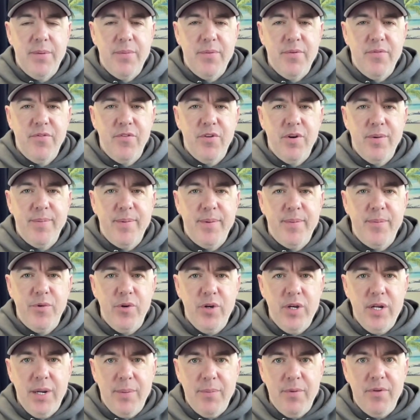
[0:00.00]
I'm a former
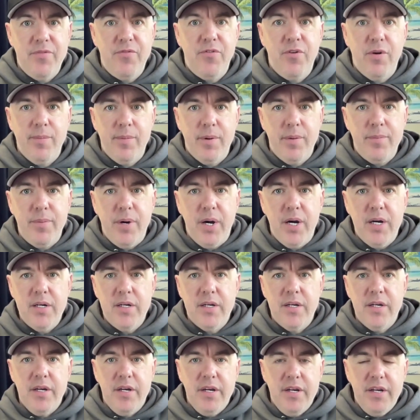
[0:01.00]
Marine. I'm a former
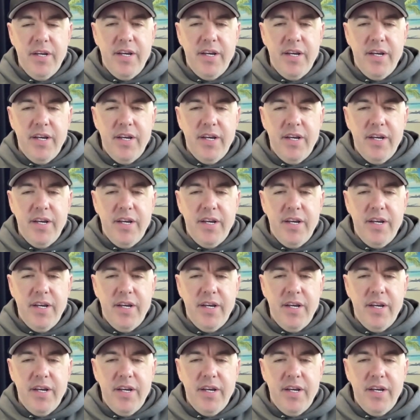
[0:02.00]
monk.